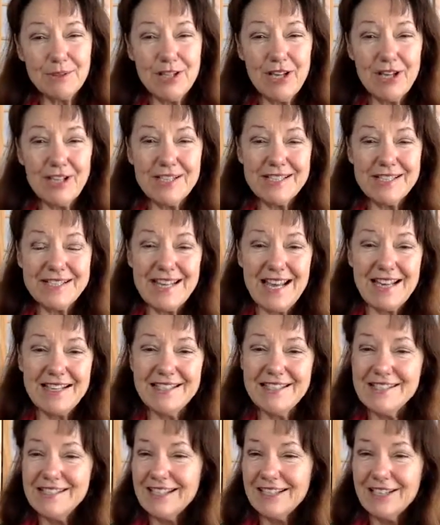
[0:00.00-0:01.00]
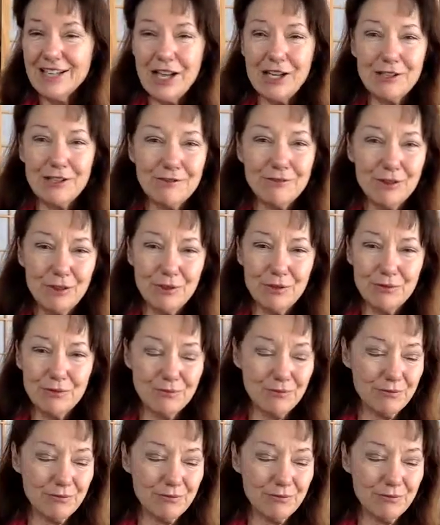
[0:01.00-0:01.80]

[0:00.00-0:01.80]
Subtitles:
a lot of sadness, a lot of low